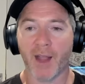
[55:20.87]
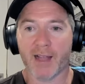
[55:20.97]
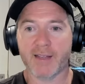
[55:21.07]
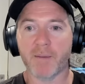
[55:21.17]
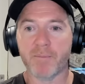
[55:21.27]

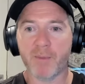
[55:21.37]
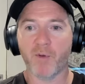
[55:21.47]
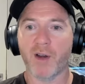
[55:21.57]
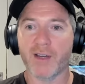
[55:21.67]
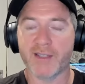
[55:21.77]
And some people
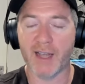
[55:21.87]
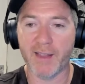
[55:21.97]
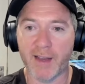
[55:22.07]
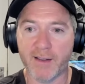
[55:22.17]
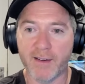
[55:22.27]
understand
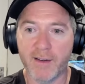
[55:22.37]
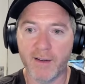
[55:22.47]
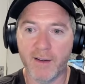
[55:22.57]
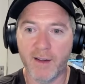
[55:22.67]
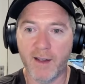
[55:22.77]
that,
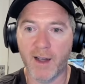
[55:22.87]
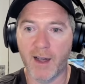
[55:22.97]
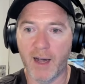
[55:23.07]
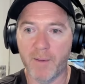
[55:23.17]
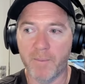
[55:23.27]

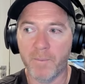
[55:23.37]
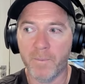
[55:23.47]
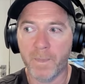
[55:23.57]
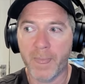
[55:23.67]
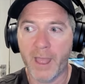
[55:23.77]
and
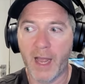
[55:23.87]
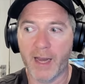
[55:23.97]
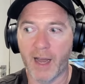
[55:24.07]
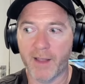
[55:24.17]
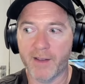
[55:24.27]

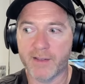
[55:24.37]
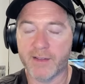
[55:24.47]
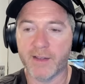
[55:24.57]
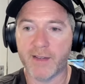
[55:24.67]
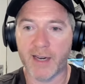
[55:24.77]

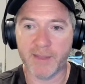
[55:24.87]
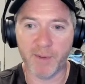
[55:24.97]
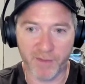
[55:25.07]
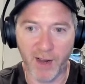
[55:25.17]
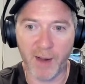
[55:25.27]
others, it takes a bit
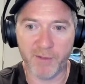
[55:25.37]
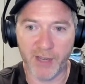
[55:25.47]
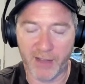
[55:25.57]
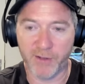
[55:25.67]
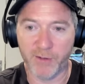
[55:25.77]
of time to
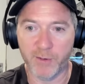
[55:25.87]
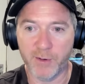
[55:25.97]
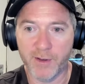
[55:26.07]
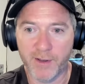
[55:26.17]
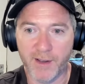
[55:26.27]
get to
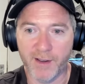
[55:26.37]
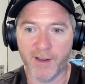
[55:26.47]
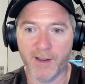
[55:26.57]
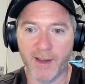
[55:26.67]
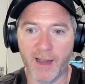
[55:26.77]

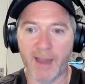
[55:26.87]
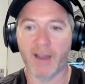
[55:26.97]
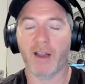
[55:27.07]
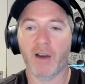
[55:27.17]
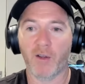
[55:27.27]

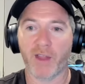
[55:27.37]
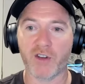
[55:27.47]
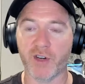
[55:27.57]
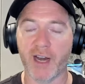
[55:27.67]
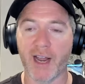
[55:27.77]
along that
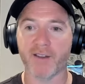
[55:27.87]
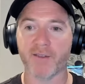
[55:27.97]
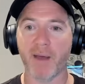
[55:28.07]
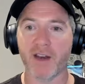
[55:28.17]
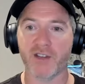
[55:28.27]
journey. And it's
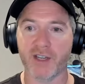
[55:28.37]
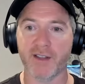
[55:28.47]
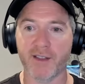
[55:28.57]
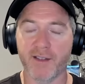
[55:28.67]
managing